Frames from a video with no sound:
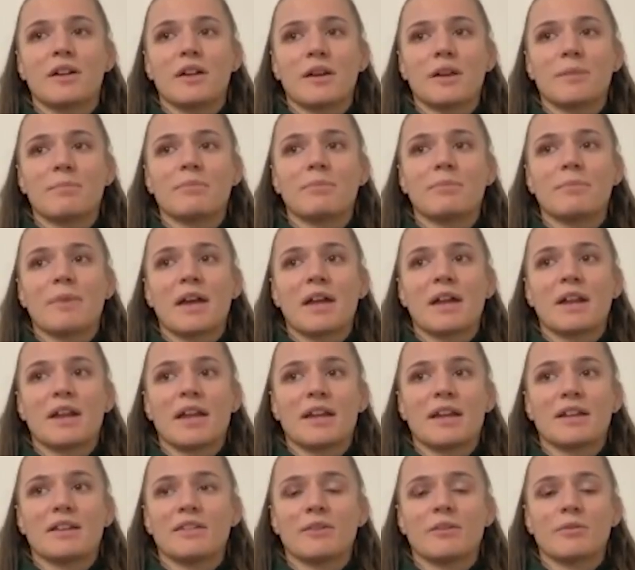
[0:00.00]
implement,
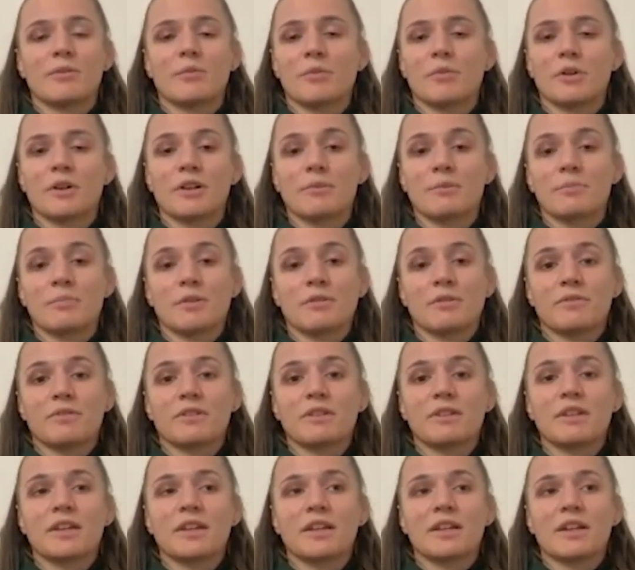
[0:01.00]
and they were working
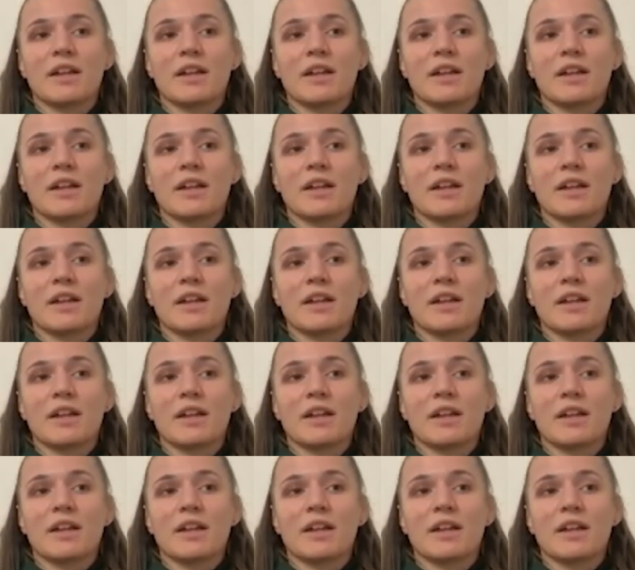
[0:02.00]
perfectly.